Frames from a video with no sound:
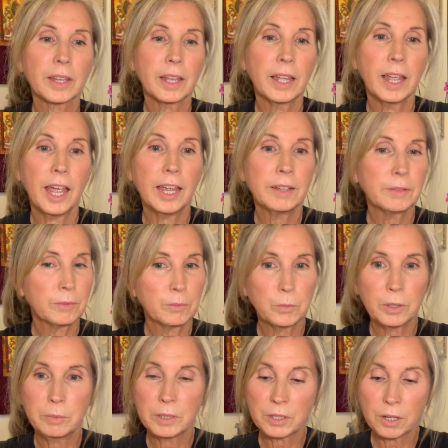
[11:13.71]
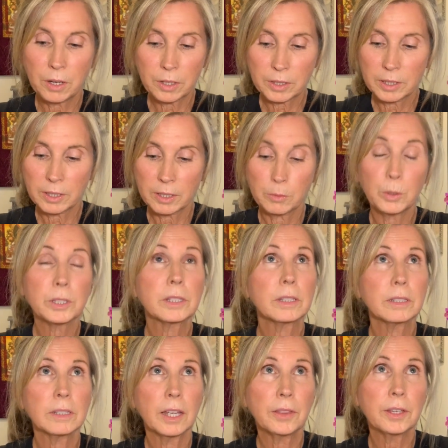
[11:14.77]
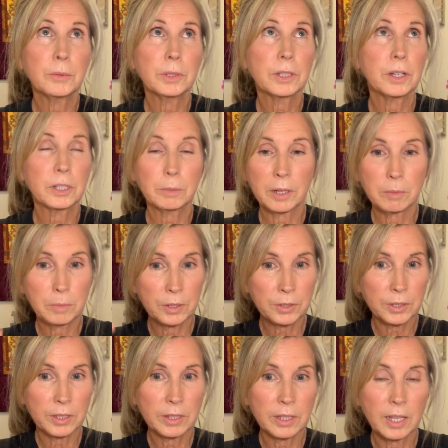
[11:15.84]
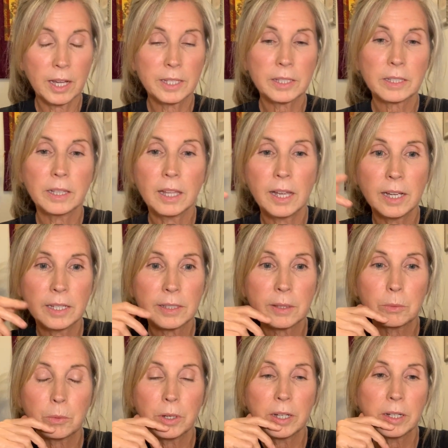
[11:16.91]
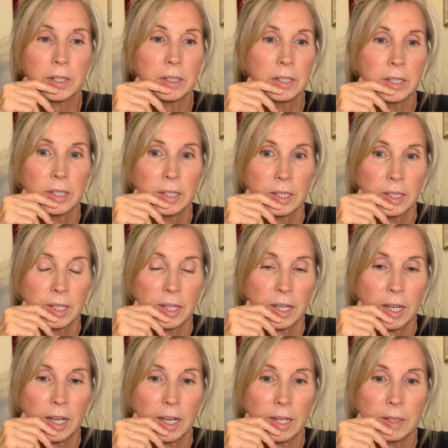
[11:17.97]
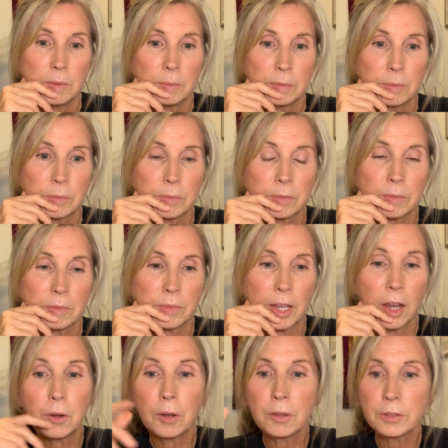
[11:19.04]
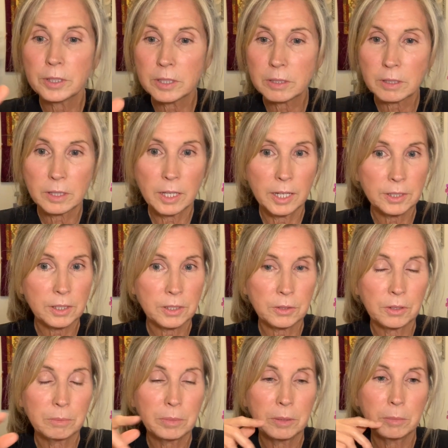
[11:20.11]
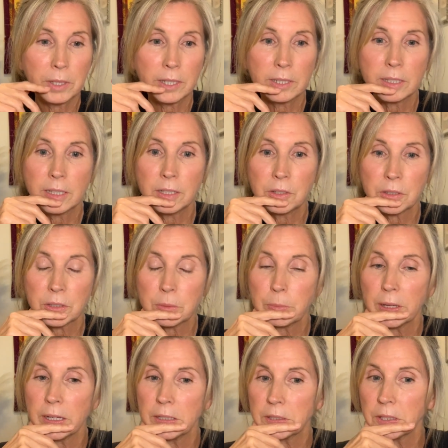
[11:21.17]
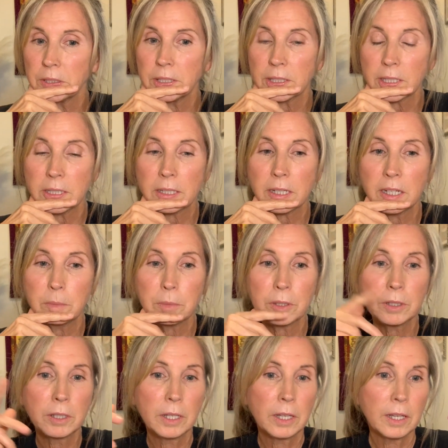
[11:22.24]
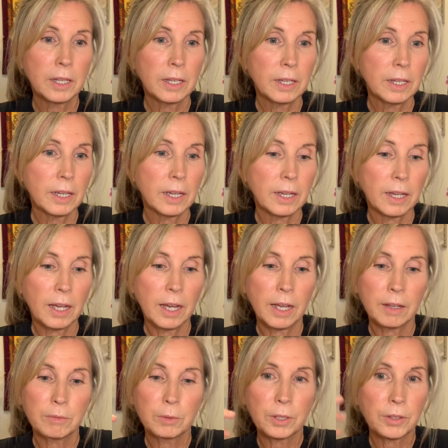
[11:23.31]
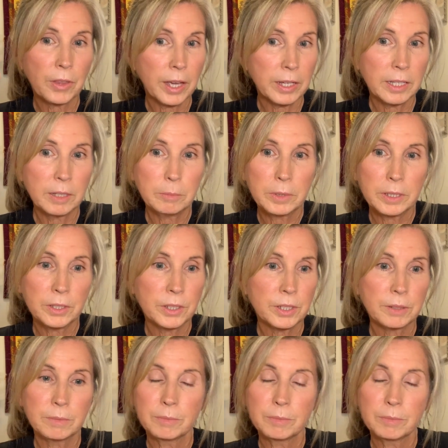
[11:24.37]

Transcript: we've been talking, well, I think we talked about it mostly in the last class where, and all these classes are up on my teacher's page on Insight Timer. Really that image,